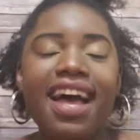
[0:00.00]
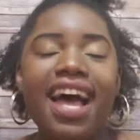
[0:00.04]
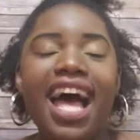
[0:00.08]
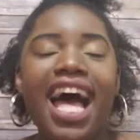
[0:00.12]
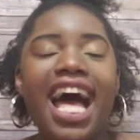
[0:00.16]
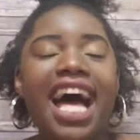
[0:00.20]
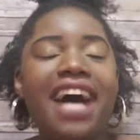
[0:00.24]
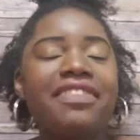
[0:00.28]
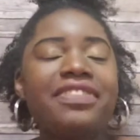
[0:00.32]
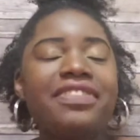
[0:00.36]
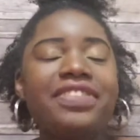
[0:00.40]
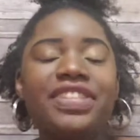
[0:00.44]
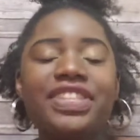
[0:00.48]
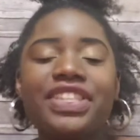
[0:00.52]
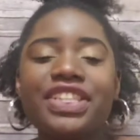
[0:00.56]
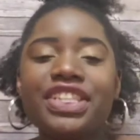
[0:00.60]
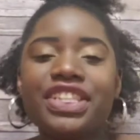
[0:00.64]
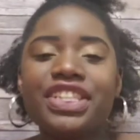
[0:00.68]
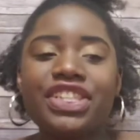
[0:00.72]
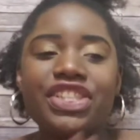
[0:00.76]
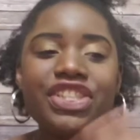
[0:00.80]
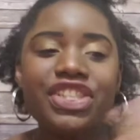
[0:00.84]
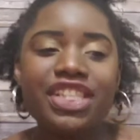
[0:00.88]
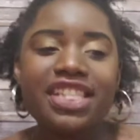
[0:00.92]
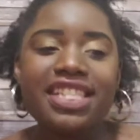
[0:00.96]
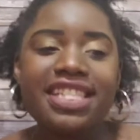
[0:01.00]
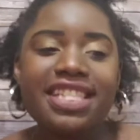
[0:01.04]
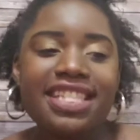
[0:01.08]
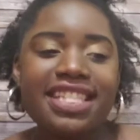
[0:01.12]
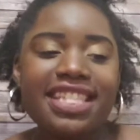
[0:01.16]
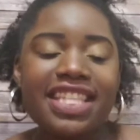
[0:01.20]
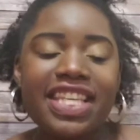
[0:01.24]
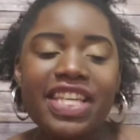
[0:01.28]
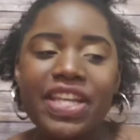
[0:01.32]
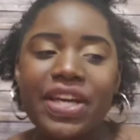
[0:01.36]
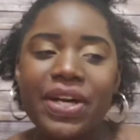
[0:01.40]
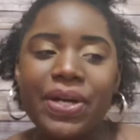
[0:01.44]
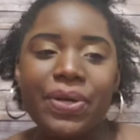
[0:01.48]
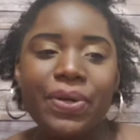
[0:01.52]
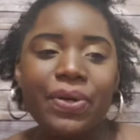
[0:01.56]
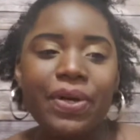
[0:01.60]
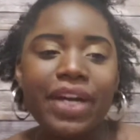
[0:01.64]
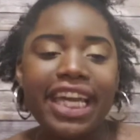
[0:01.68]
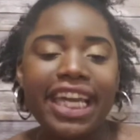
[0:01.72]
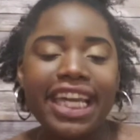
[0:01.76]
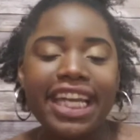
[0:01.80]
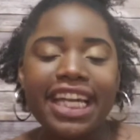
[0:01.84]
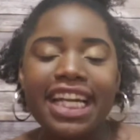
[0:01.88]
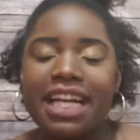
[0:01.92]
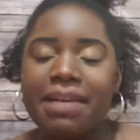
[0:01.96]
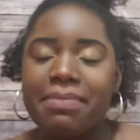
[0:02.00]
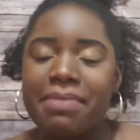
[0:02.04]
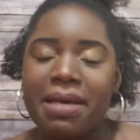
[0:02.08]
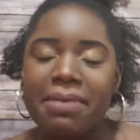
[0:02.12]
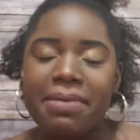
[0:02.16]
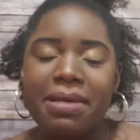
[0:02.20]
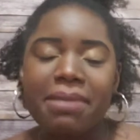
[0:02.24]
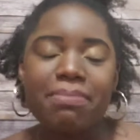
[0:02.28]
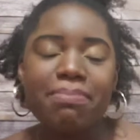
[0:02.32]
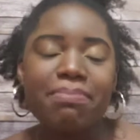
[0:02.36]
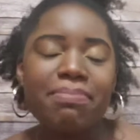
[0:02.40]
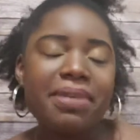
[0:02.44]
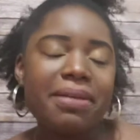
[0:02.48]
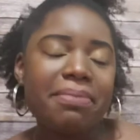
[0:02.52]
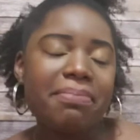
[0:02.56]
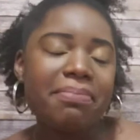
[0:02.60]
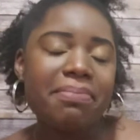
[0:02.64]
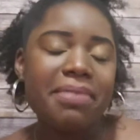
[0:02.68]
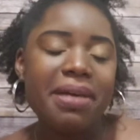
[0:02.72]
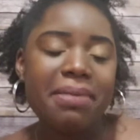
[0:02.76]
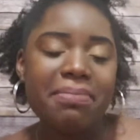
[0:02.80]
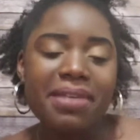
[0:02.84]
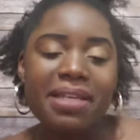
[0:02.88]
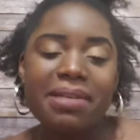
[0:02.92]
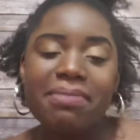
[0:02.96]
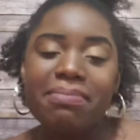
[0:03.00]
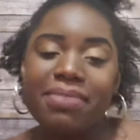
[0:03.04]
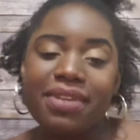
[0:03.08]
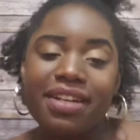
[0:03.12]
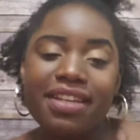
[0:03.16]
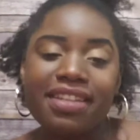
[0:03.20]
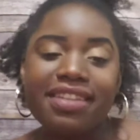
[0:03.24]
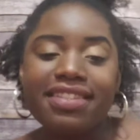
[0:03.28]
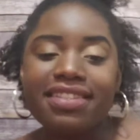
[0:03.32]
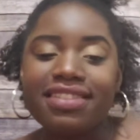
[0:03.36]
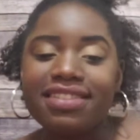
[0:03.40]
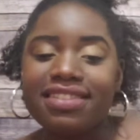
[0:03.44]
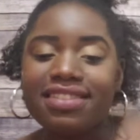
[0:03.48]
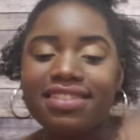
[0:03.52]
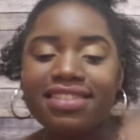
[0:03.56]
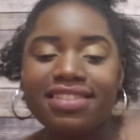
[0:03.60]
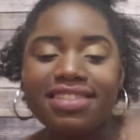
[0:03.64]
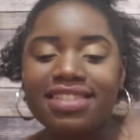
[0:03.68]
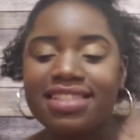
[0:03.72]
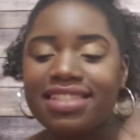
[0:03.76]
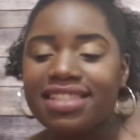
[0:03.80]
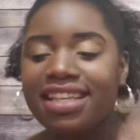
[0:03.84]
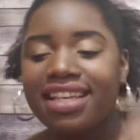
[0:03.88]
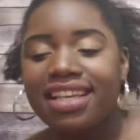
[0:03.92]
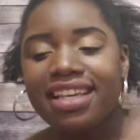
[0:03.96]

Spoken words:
after just, you know, hearing my big brother just,